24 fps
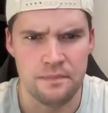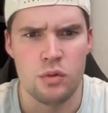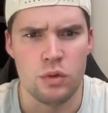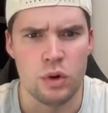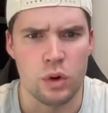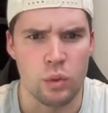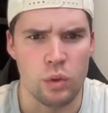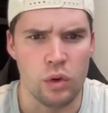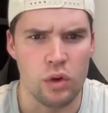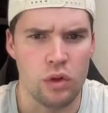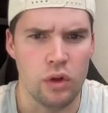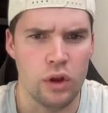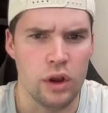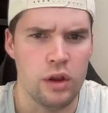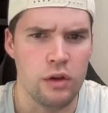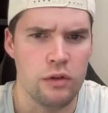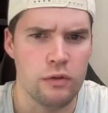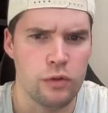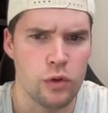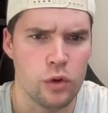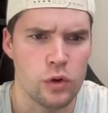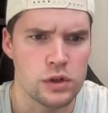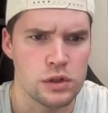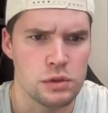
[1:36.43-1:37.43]
What we're looking
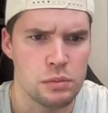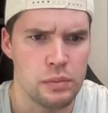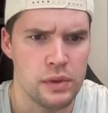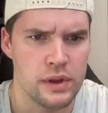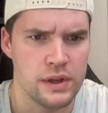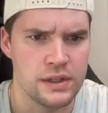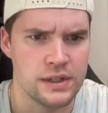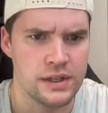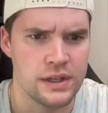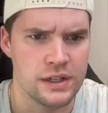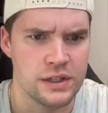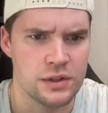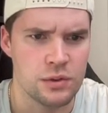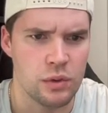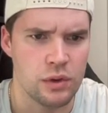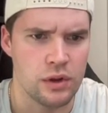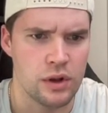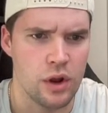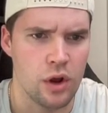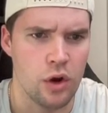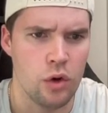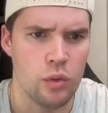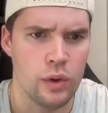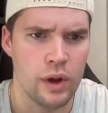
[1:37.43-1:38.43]
for is a business with
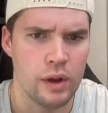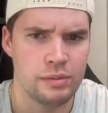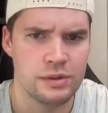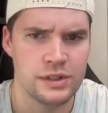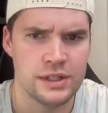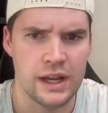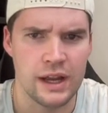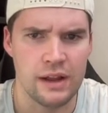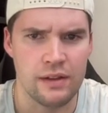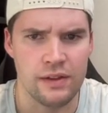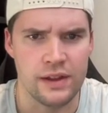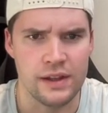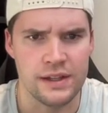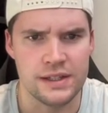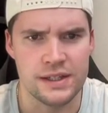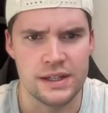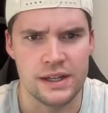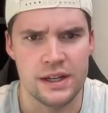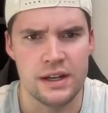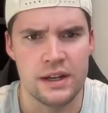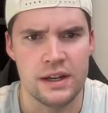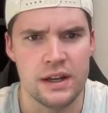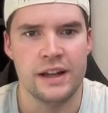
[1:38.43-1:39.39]
no website listed.